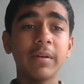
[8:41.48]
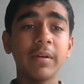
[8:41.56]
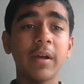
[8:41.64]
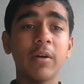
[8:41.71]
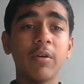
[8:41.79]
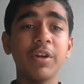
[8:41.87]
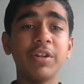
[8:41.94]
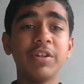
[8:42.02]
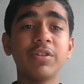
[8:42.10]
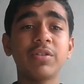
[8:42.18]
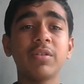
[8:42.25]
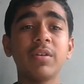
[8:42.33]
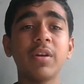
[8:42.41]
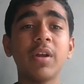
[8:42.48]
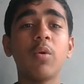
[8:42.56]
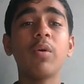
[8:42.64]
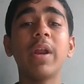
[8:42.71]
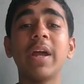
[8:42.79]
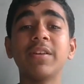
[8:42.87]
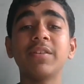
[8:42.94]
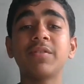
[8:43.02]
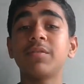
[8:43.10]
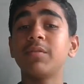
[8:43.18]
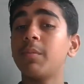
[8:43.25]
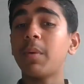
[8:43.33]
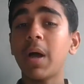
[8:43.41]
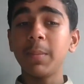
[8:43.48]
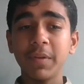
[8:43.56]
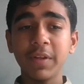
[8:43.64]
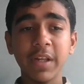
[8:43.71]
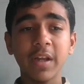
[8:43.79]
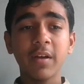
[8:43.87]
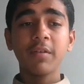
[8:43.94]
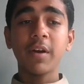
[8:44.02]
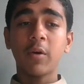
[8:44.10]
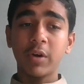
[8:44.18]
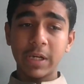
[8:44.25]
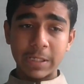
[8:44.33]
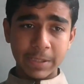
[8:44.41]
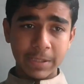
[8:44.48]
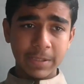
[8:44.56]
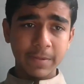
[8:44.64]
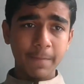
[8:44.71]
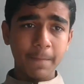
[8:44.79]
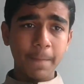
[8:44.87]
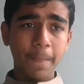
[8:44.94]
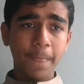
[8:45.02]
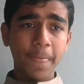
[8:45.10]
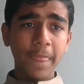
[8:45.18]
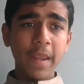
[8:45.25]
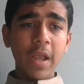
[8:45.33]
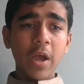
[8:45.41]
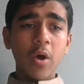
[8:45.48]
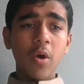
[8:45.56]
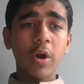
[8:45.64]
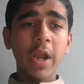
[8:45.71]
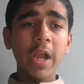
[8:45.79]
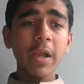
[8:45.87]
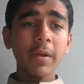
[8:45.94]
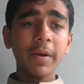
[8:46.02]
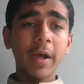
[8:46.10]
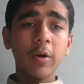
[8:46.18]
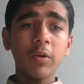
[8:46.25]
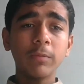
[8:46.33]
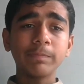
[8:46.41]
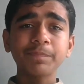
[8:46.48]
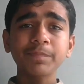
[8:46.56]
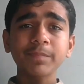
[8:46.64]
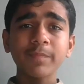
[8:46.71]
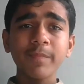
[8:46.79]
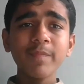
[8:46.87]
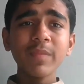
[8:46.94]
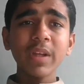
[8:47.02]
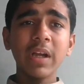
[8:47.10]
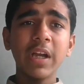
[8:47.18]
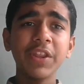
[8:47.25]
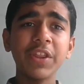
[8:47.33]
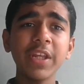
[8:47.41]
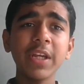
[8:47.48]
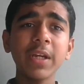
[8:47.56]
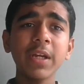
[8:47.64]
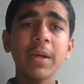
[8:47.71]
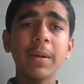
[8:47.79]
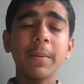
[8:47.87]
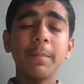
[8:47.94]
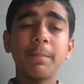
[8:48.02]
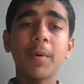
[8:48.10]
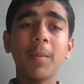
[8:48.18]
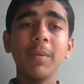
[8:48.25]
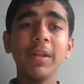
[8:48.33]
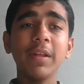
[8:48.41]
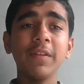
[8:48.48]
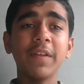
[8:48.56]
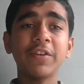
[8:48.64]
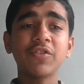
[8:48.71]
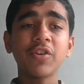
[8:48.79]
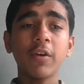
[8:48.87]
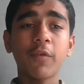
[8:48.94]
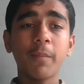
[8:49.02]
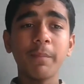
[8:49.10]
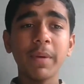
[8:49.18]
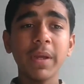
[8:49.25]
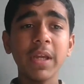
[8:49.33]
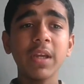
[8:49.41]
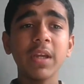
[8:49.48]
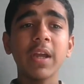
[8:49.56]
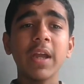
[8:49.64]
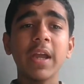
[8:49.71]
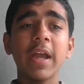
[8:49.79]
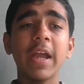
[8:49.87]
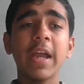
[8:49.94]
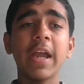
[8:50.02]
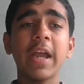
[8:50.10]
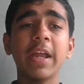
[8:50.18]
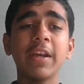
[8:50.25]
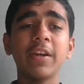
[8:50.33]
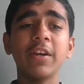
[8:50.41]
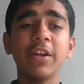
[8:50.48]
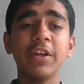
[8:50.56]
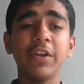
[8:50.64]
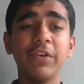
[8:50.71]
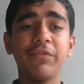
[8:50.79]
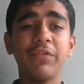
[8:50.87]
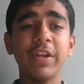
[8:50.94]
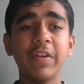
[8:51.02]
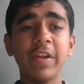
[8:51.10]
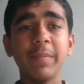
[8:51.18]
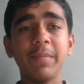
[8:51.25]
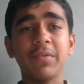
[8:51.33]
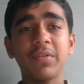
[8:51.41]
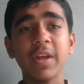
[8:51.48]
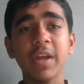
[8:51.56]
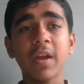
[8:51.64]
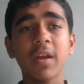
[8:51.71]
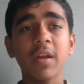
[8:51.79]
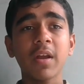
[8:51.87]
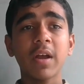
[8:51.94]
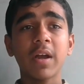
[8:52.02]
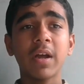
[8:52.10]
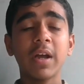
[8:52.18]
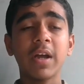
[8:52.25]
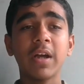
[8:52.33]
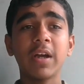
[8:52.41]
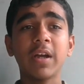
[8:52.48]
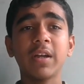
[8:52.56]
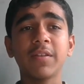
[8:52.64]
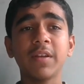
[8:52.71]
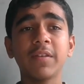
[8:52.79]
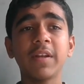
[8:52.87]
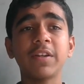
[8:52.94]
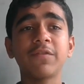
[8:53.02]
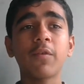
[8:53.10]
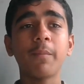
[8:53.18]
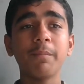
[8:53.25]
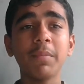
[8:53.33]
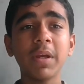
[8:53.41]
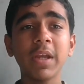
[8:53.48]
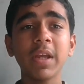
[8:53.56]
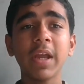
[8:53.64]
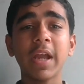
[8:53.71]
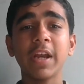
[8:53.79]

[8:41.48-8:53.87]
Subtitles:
Now it is known as Al Madina nowadays. Okay, now I think probably that's all from me. And if there's any mistake, I think that's from me.